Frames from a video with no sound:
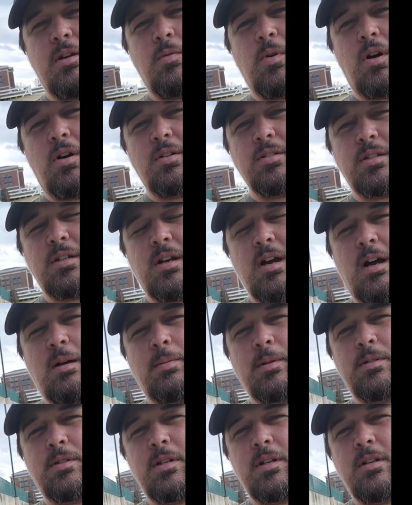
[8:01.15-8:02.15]
wall is
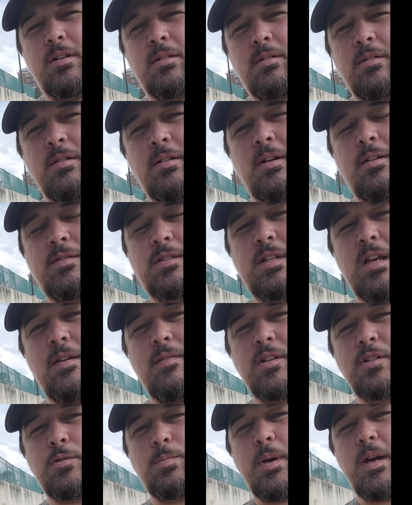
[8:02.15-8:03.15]
accomplishing, of
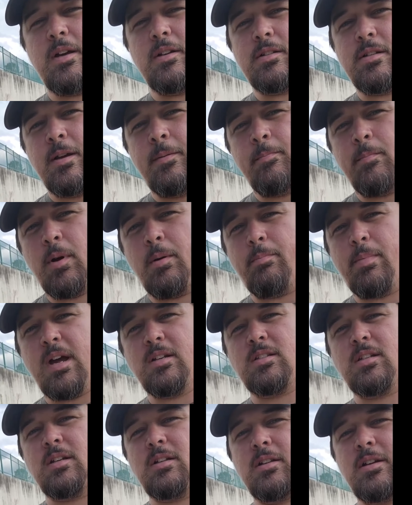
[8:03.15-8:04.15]
saving space. But
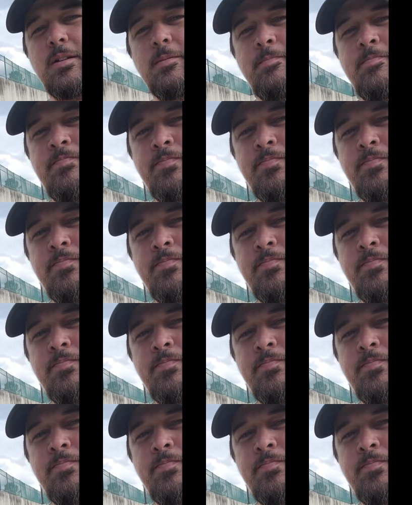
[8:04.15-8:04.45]
basically,